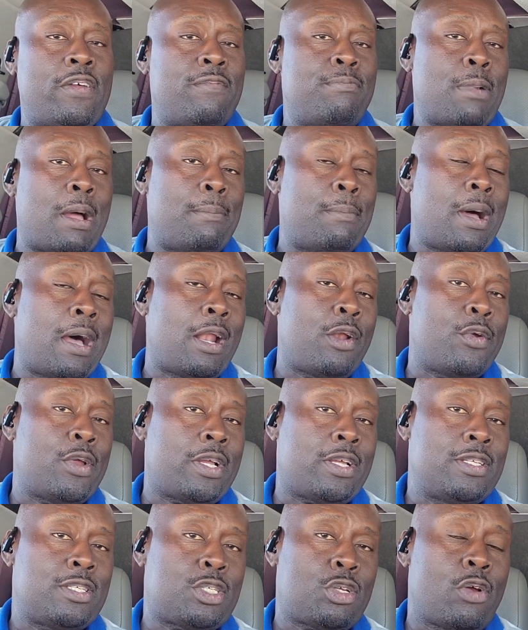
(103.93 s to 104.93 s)
moderate
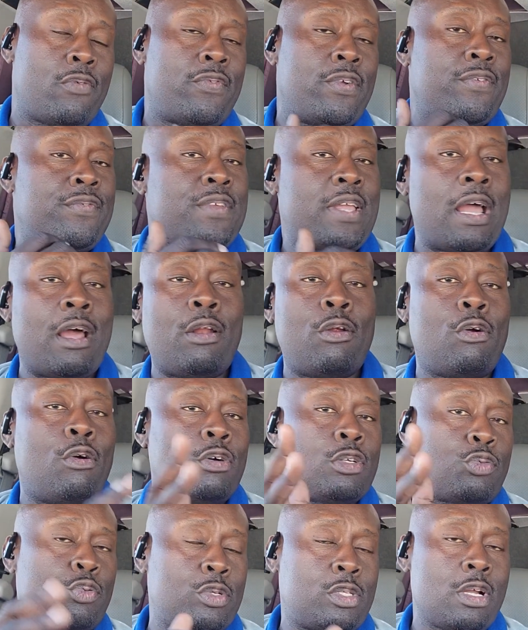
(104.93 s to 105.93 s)
conservative counter
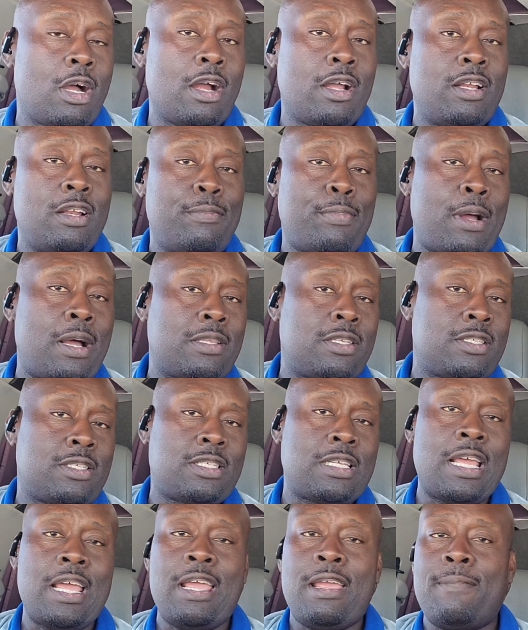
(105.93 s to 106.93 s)
host. We're talking about the
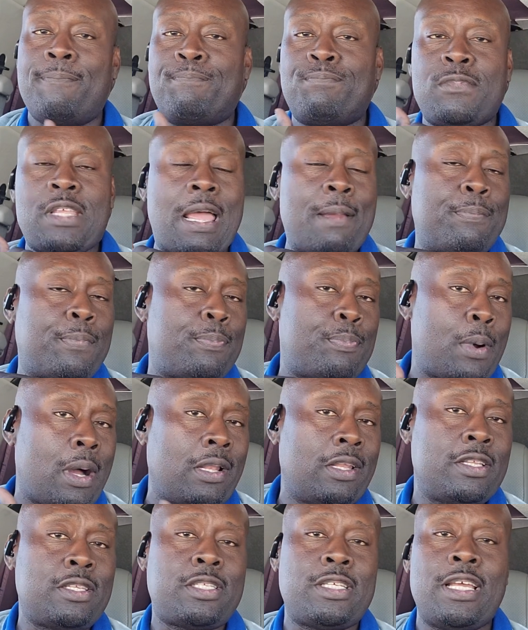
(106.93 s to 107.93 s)
same type of
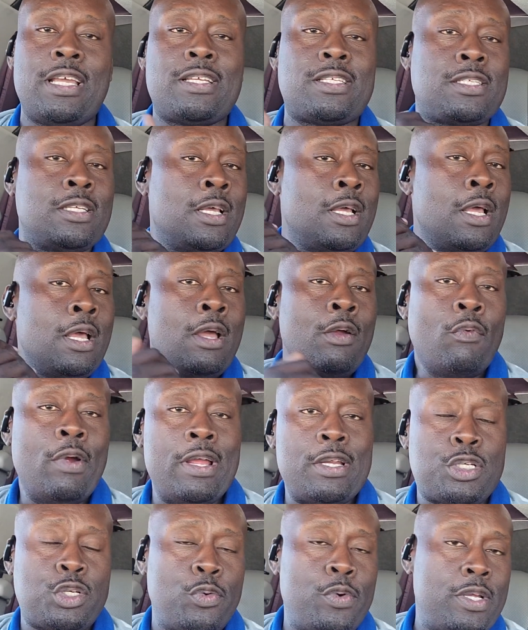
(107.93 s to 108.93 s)
politics,
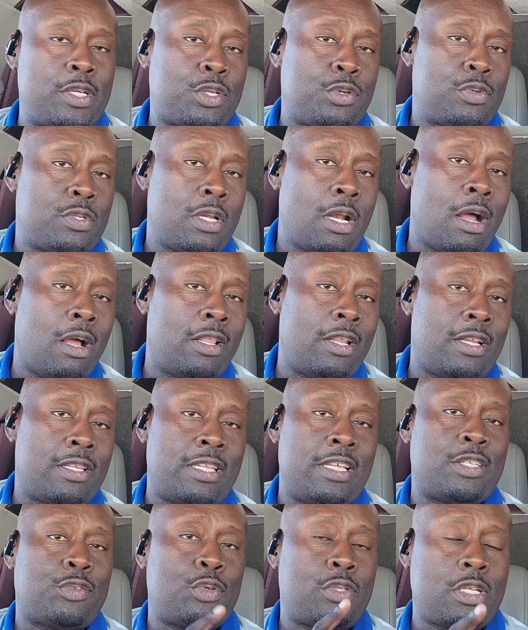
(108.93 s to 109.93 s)
racial issues, and all of the
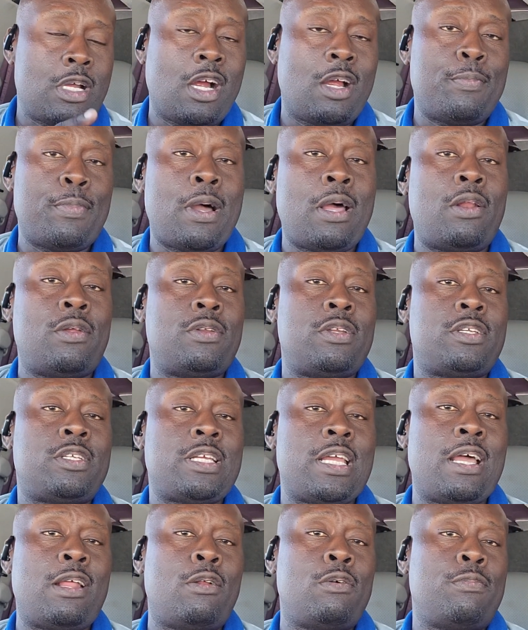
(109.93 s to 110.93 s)
things we talk about on the
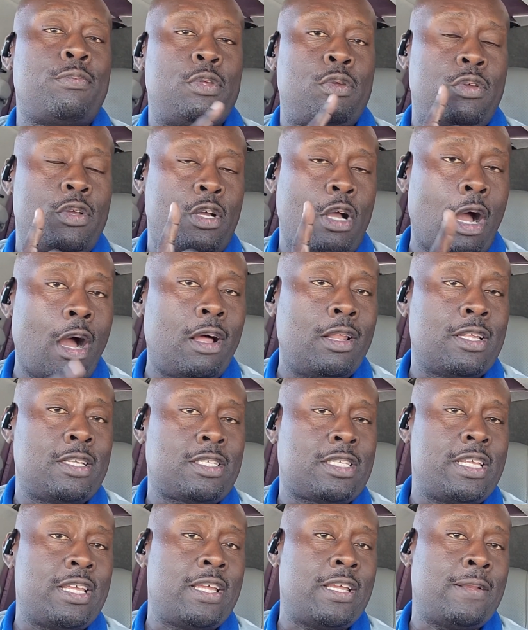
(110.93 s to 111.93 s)
channel. You can call
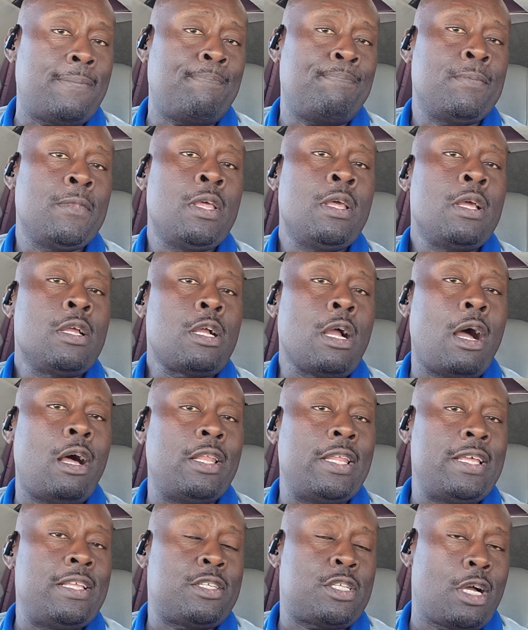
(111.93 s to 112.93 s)
us in. Call
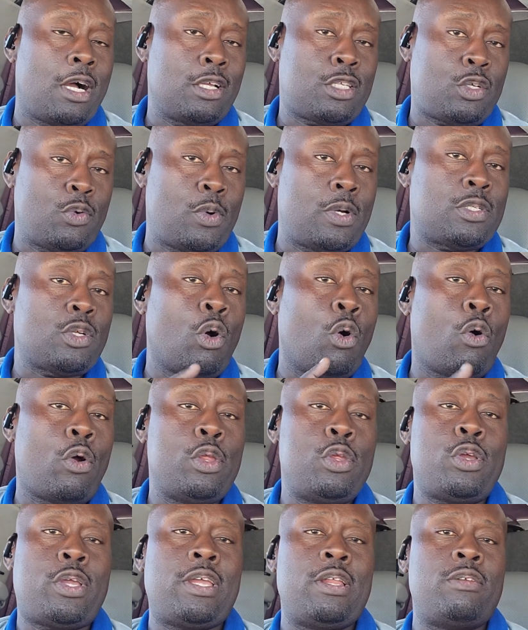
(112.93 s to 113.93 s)
in, talk to us, or
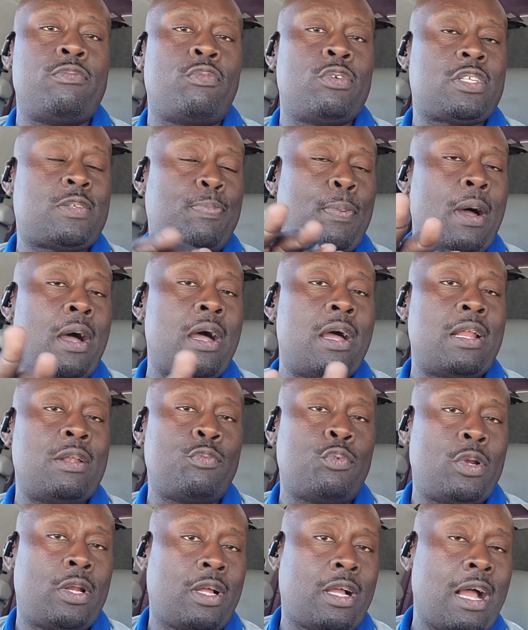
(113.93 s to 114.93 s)
you can respond
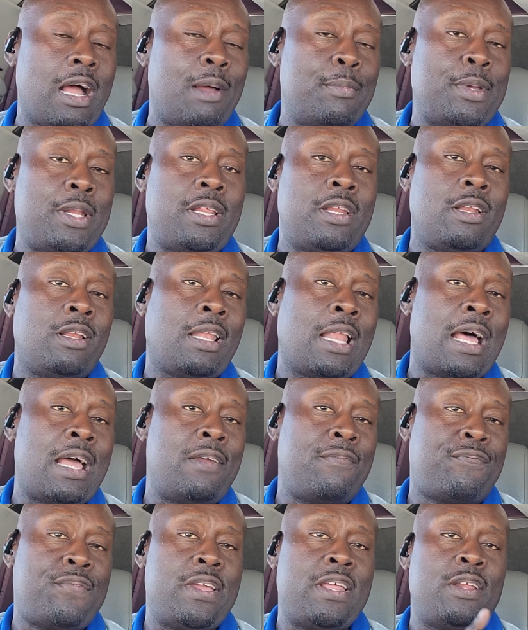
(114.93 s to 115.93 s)
with a comment in the
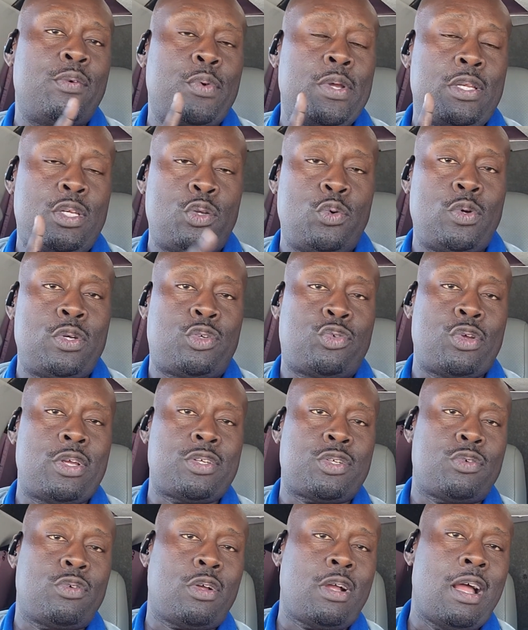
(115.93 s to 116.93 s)
live feed, and we do
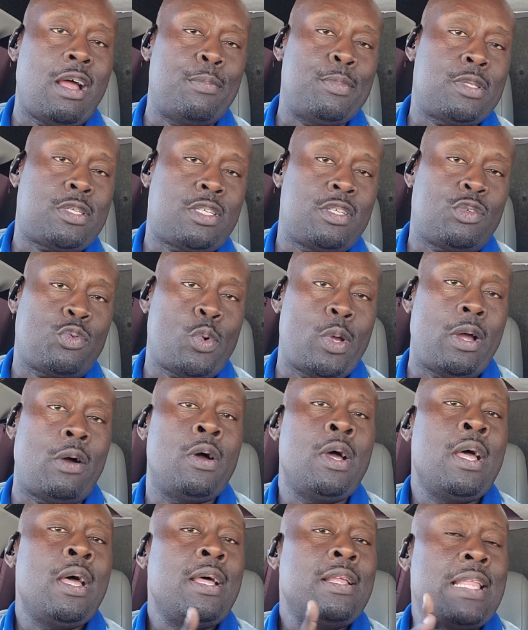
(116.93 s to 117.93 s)
address your comments as well.
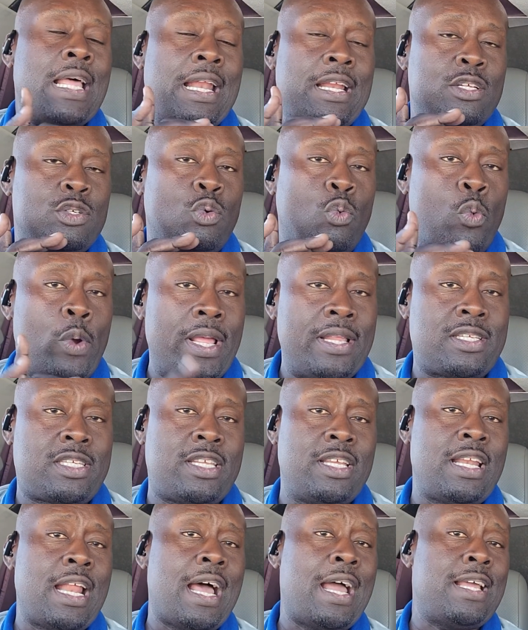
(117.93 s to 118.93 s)
That is
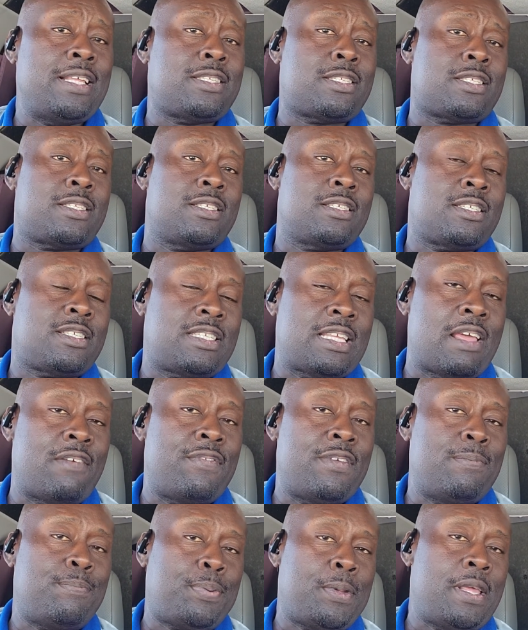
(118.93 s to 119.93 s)
Wednesday nights,
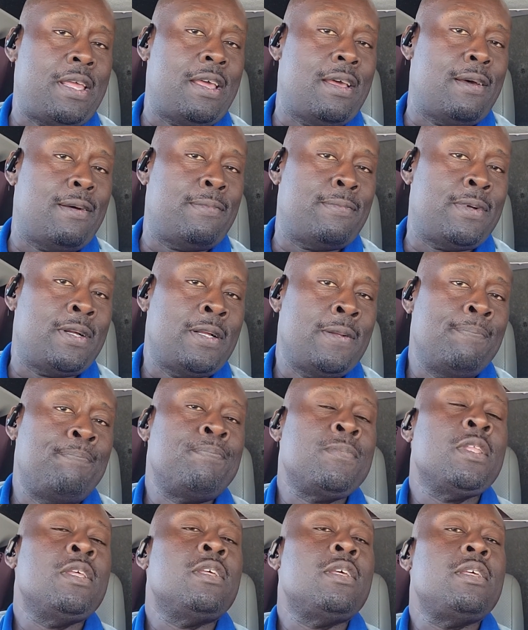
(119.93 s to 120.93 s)
7 p.m.
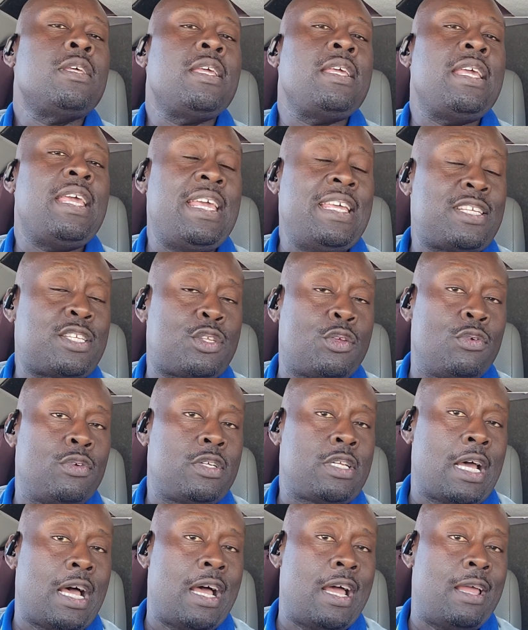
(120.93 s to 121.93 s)
Eastern
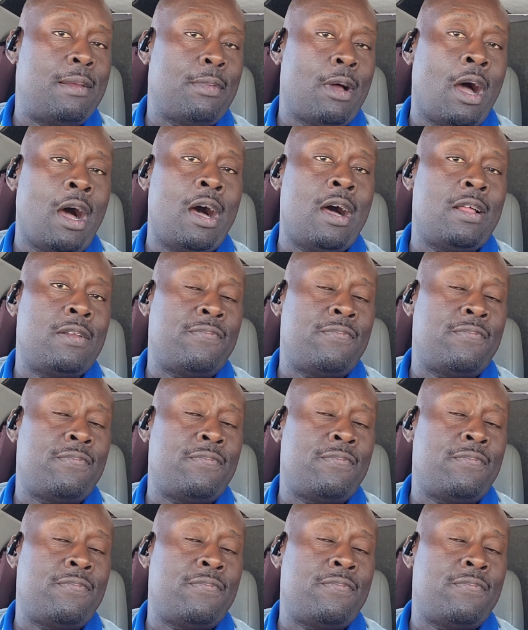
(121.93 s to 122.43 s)
Time on